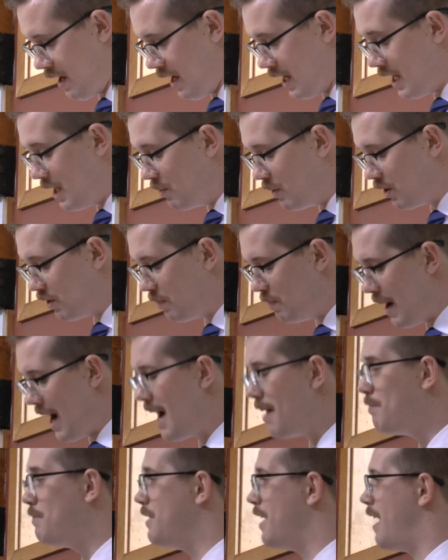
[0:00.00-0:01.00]
He was
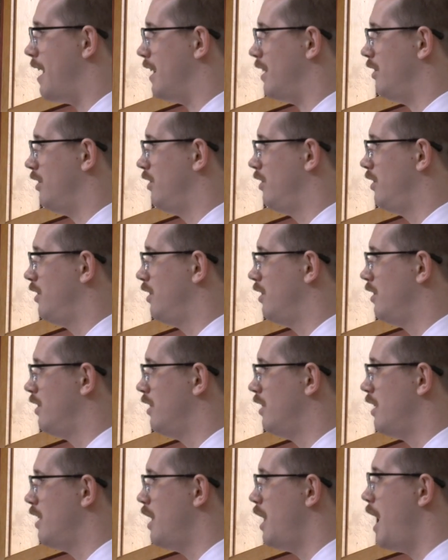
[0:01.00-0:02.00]
baptized
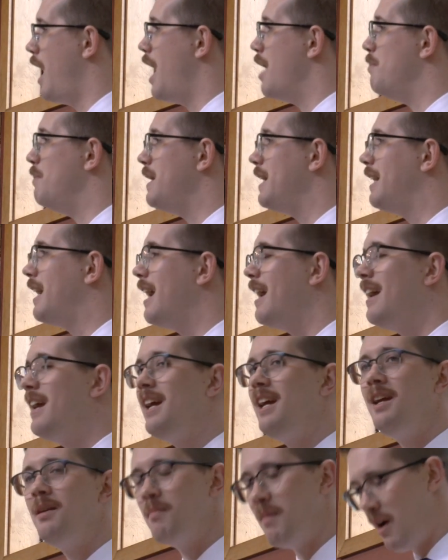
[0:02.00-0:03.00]
and
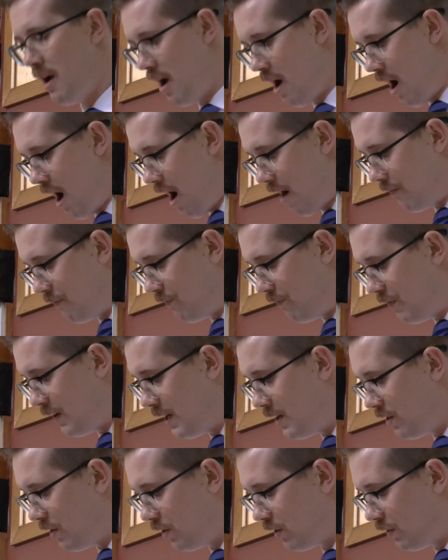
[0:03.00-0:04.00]
became a
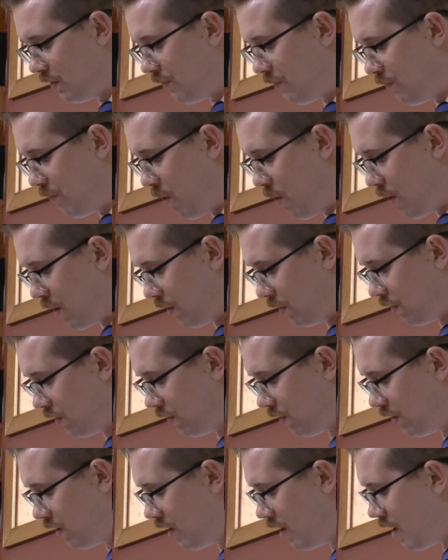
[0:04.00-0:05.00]
fierce
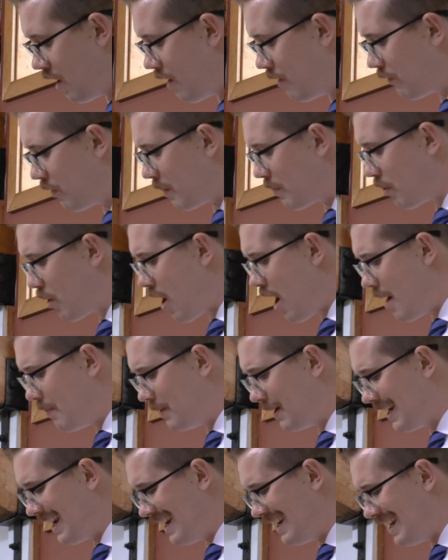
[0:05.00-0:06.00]
force for
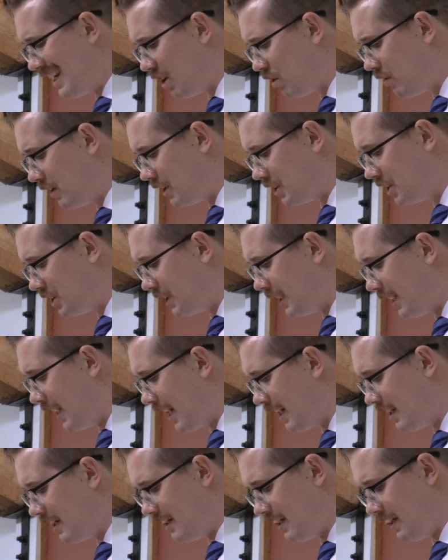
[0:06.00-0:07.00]
propagating
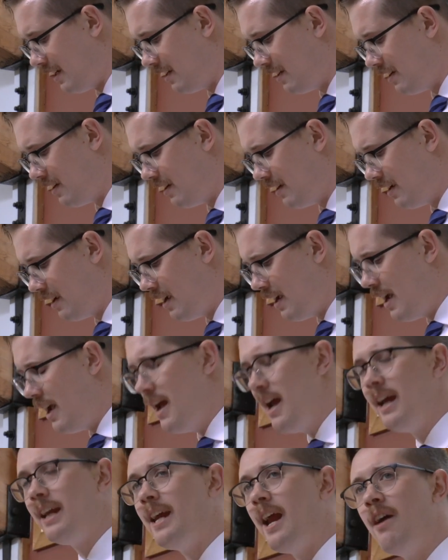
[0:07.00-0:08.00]
Christianity,
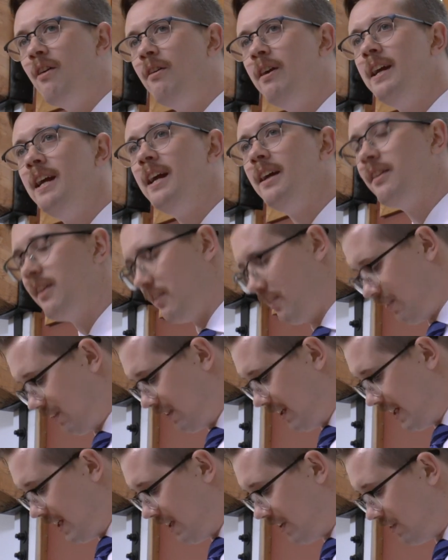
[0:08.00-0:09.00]
carrying the
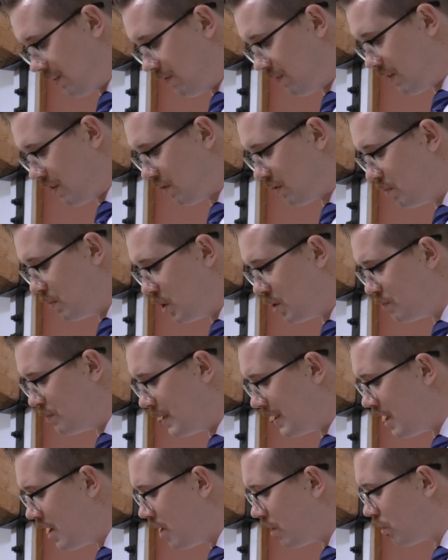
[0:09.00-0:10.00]
seeds of this
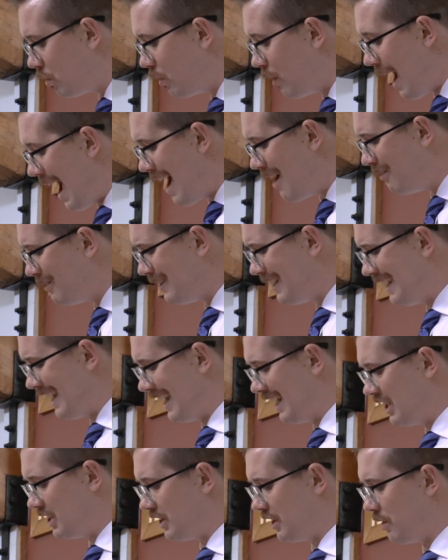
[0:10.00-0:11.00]
movement throughout the
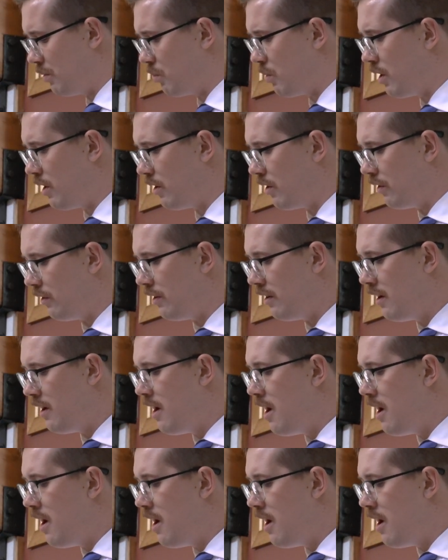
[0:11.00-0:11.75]
ancient world,